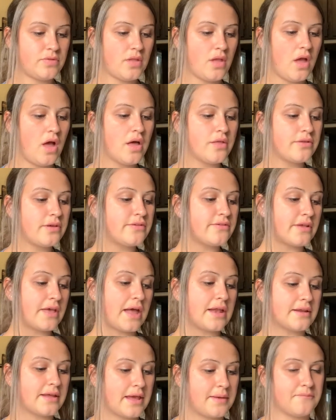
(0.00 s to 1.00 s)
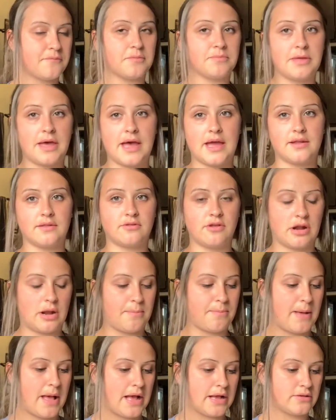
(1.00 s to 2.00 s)
Well, these again came from that
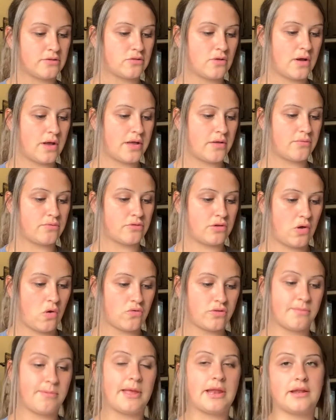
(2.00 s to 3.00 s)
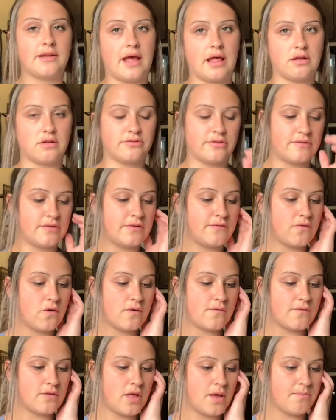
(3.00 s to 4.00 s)
ThredUp box, so I only paid one dollar and
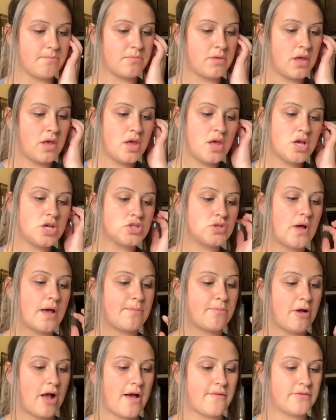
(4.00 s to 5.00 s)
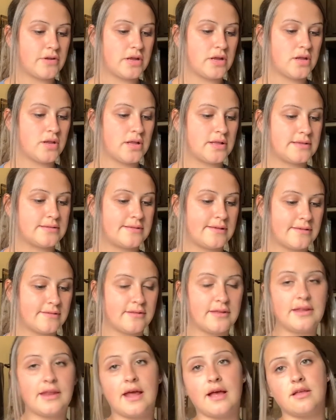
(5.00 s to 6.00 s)
seventy-four cents for them. So I profited
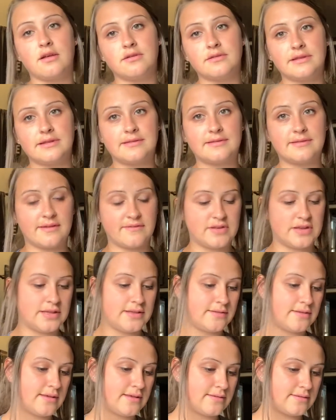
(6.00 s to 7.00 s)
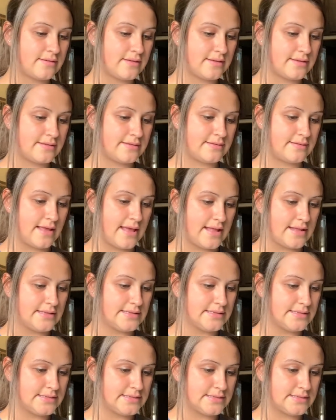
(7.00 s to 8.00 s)
sixteen dollars and seventy-six
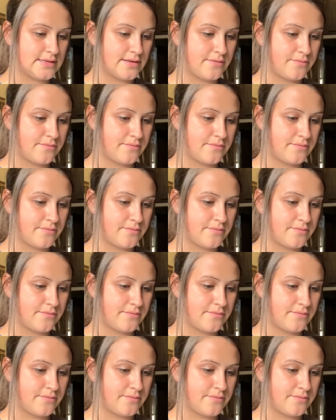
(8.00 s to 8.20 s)
cents.